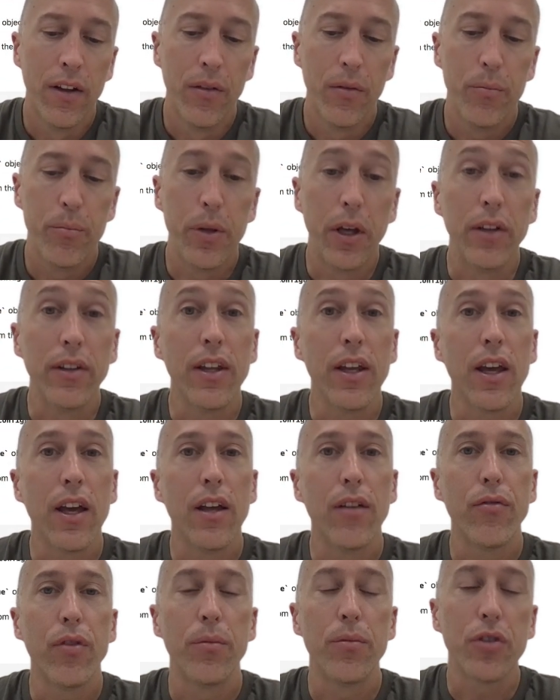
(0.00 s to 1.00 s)
building
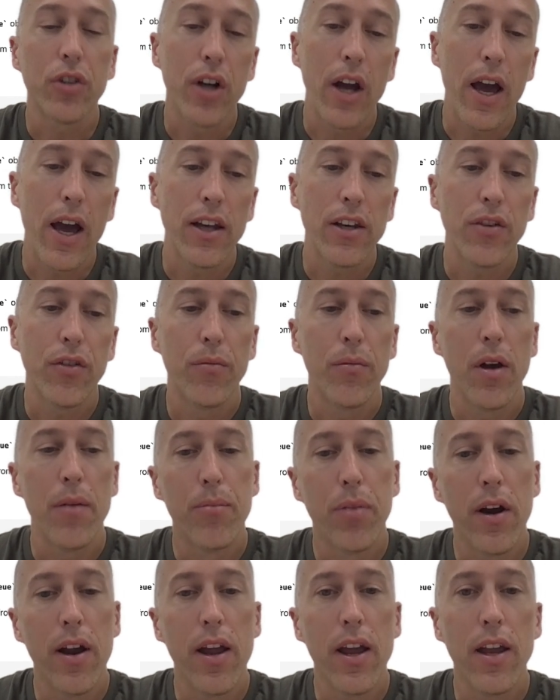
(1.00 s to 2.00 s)
it from scratch from my
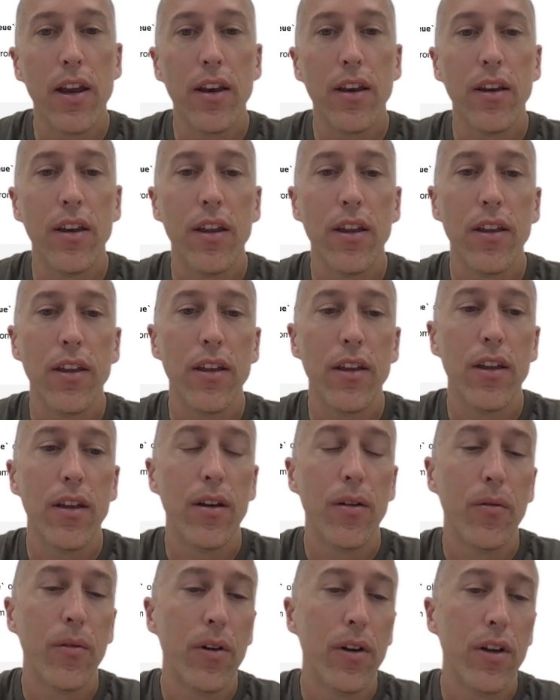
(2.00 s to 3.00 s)
brain,
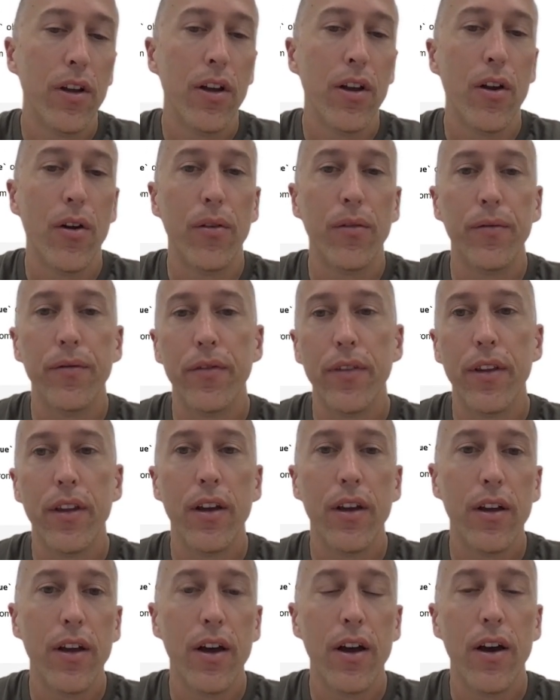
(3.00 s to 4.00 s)

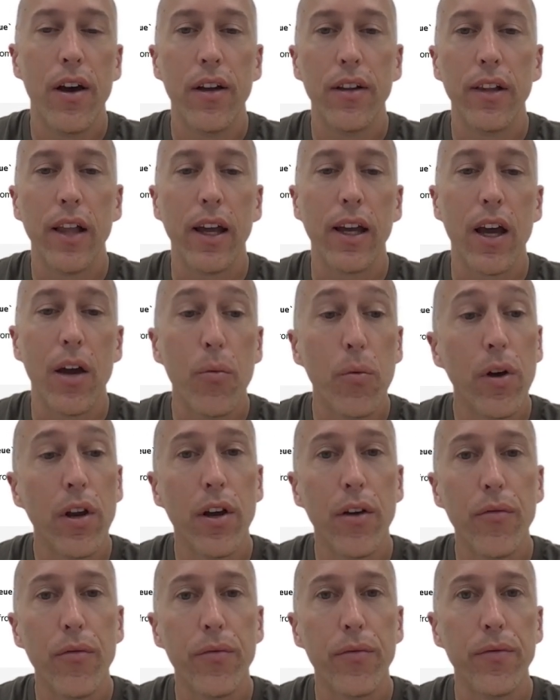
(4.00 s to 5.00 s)
like I would
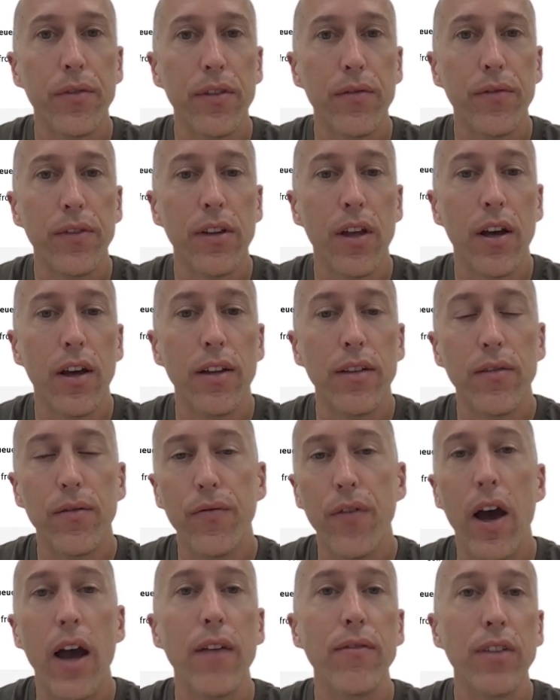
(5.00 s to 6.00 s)
have
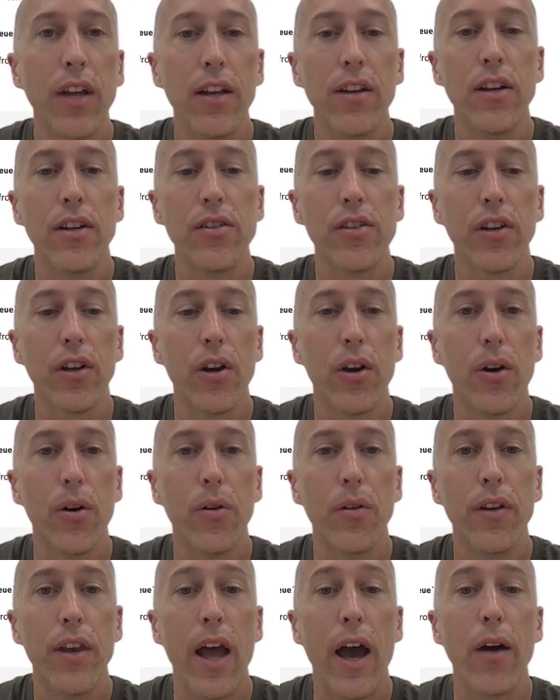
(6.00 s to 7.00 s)
5-10 years
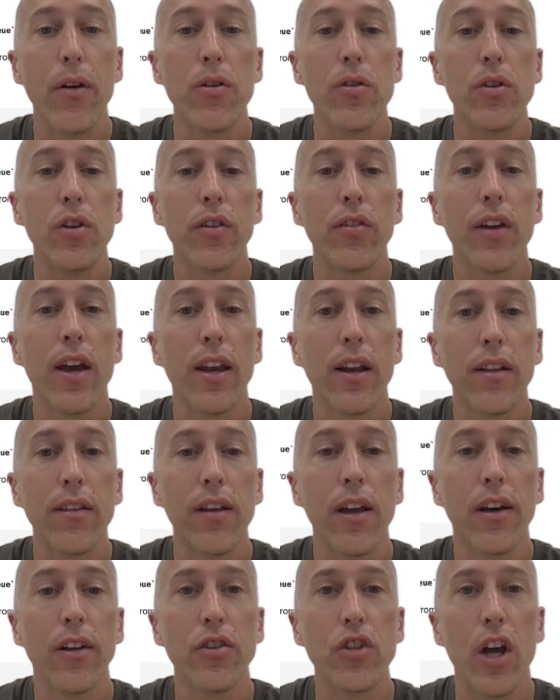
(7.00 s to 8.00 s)
ago, now you just kind of
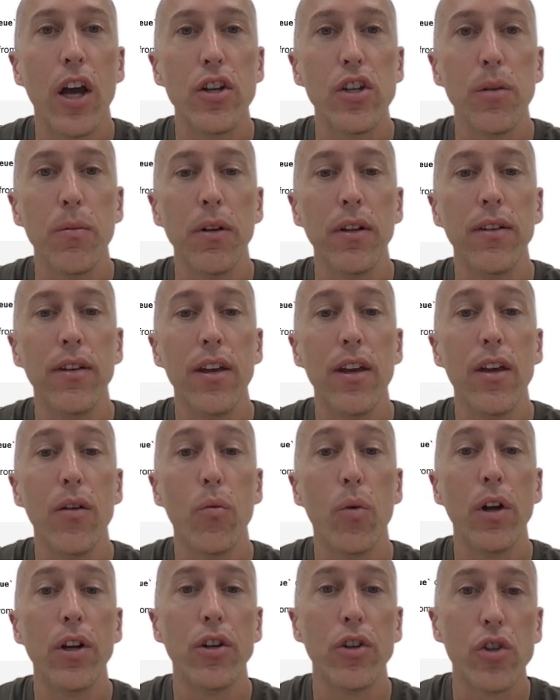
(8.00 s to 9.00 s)
tell ChatGPT
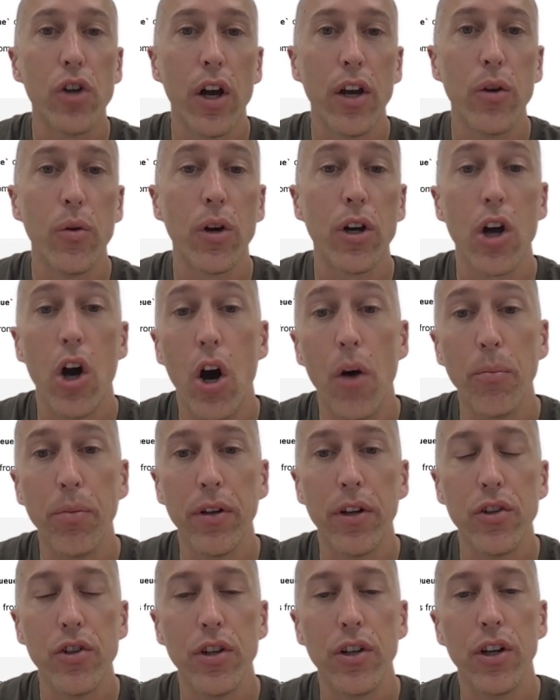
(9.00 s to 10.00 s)
what you're trying to
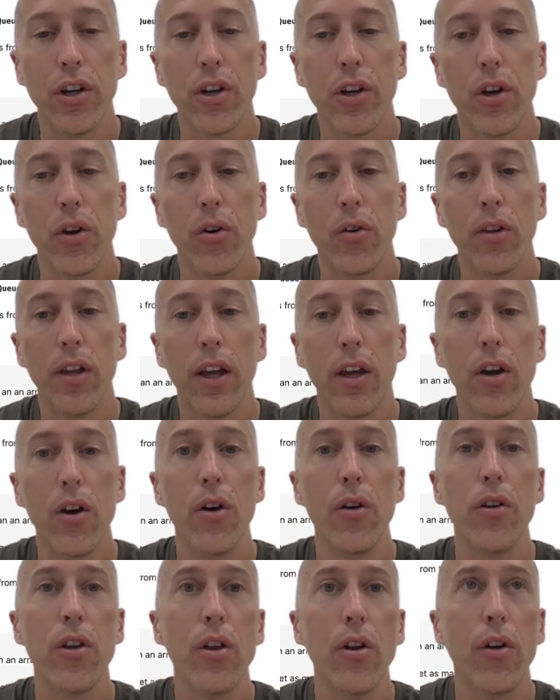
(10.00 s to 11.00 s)
accomplish in your code. Like,
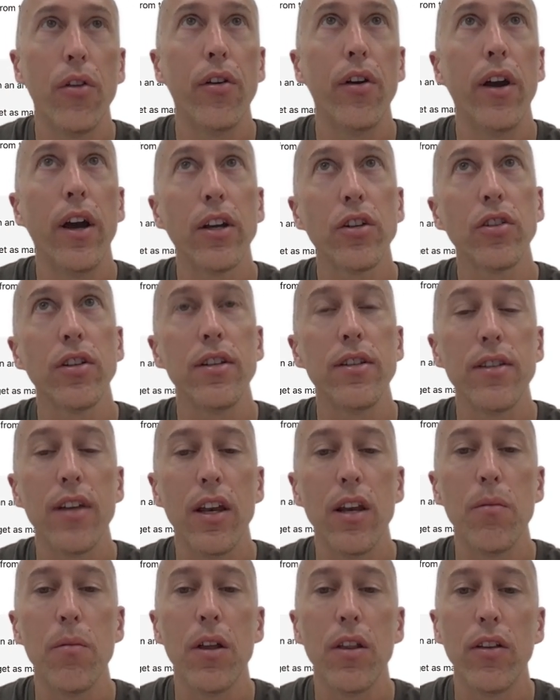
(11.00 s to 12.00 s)
oh, they're actually
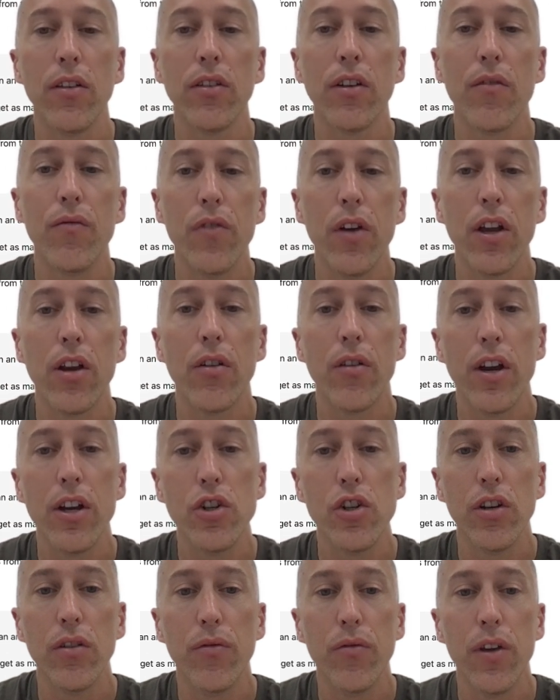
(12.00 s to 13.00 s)
sending me this
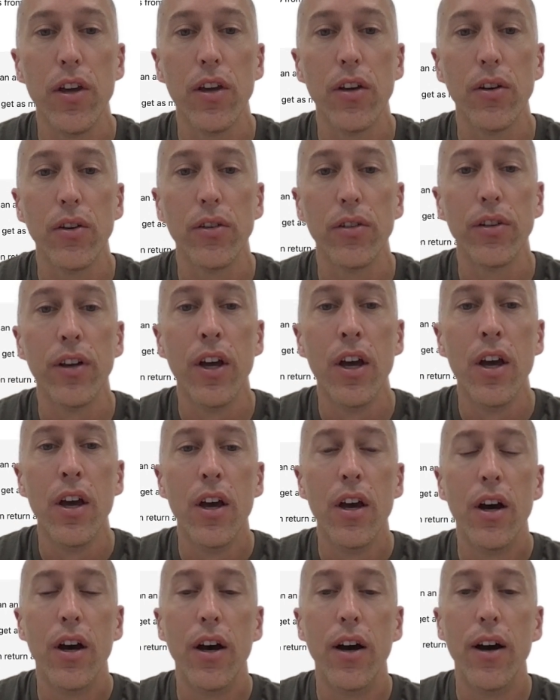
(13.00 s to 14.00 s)
configuration field,
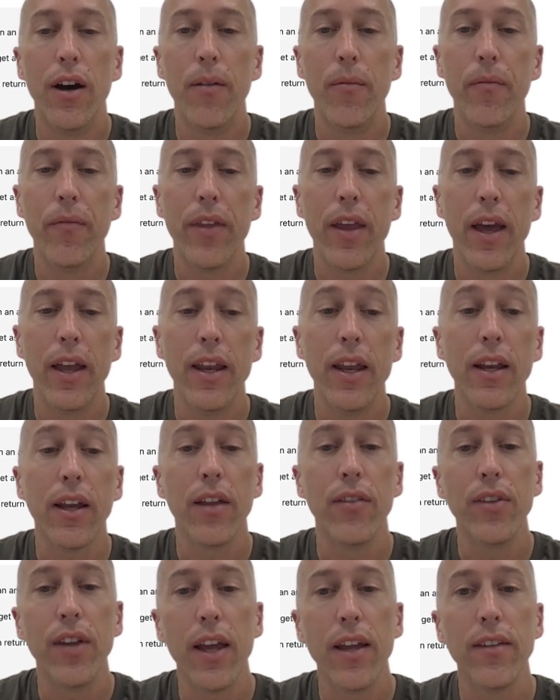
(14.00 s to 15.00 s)
and it
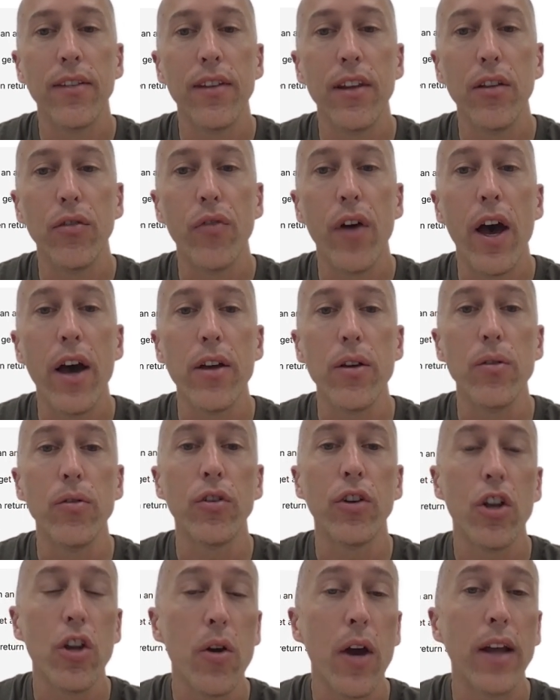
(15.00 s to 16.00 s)
contains these values.
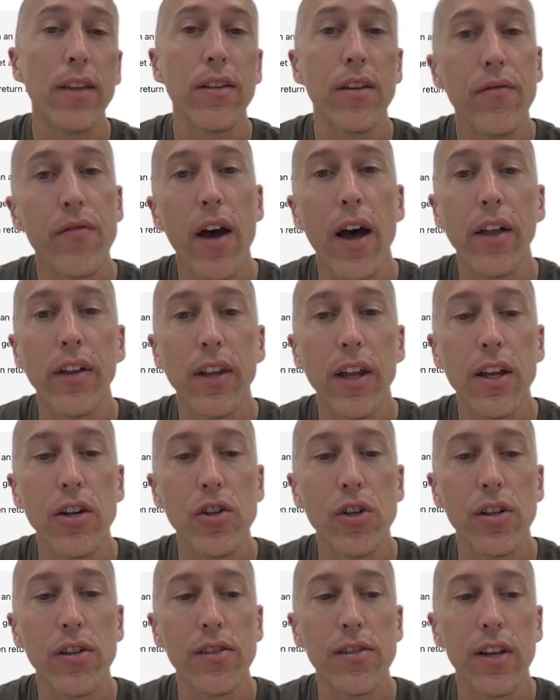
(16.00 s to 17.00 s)
Can you add some
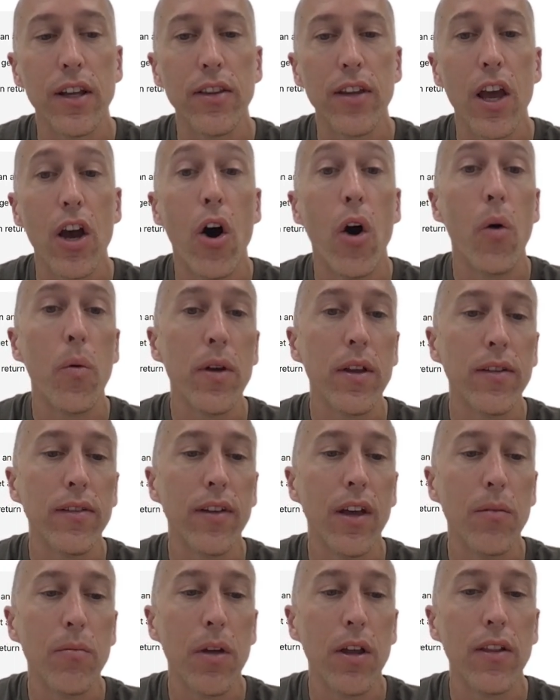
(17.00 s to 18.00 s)
validations that they always
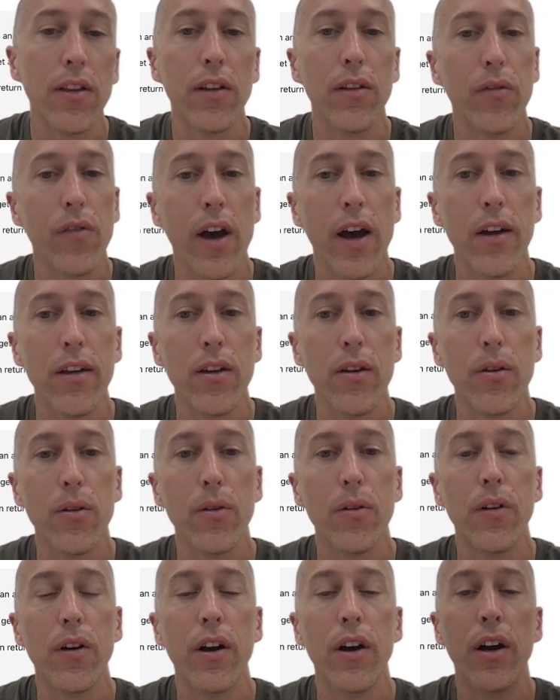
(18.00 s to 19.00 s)
send me this
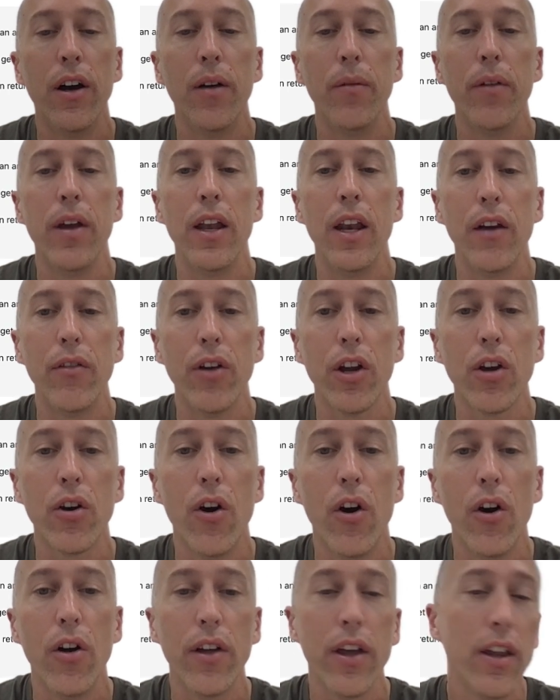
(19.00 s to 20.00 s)
value in every
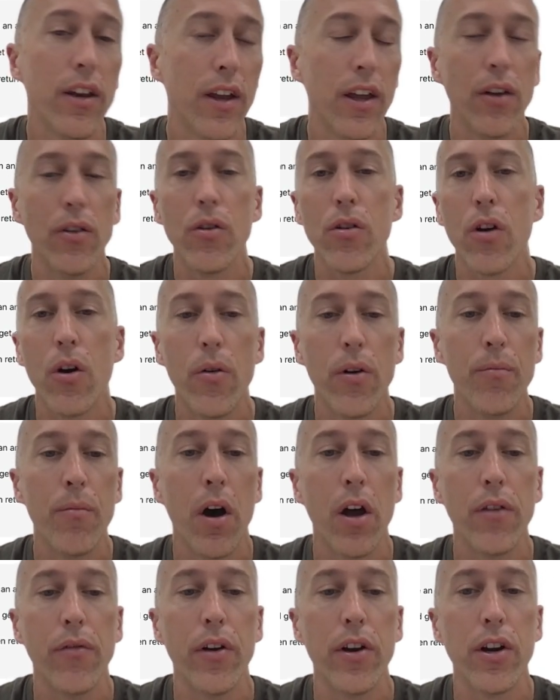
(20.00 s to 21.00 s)
call? It'll go and
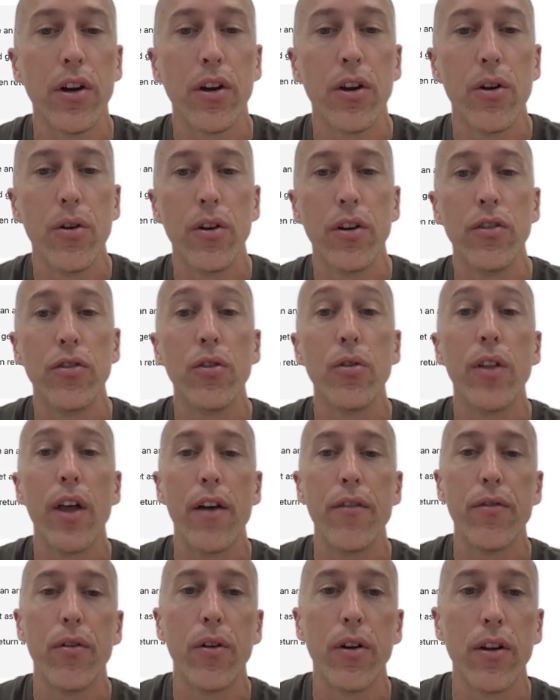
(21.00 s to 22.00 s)
modify your code and do
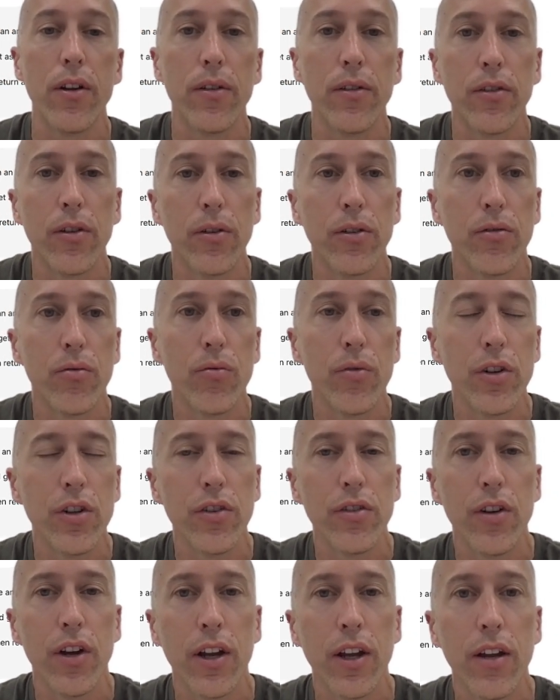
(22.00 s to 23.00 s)
that for you. So it's
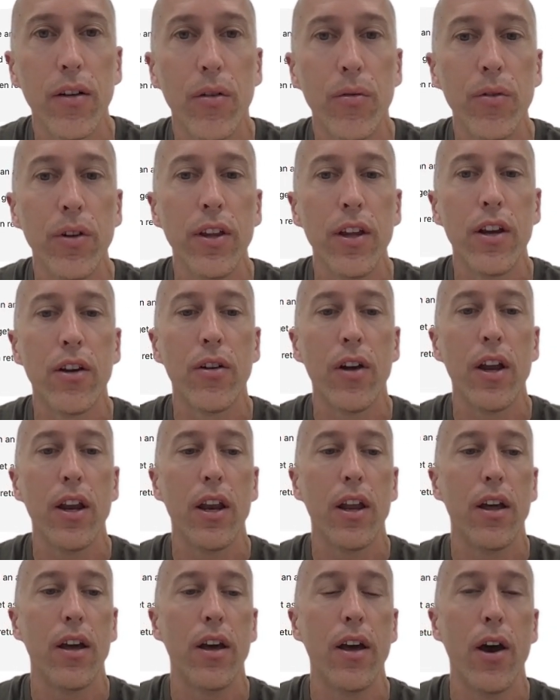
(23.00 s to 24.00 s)
just a really
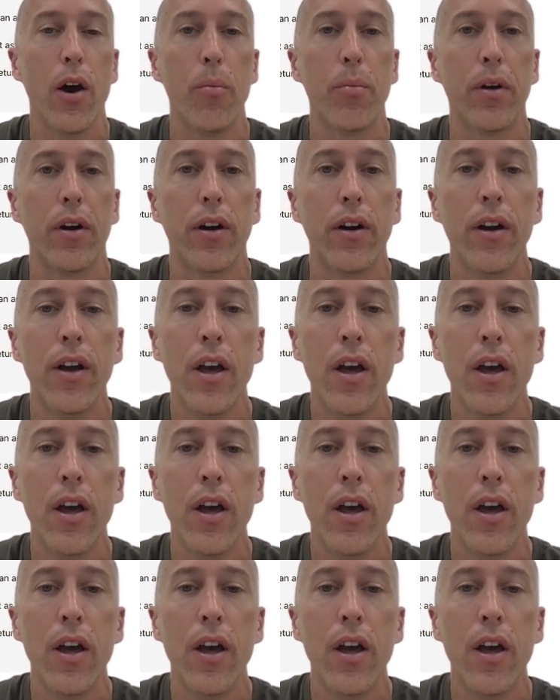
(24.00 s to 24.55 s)
great helper.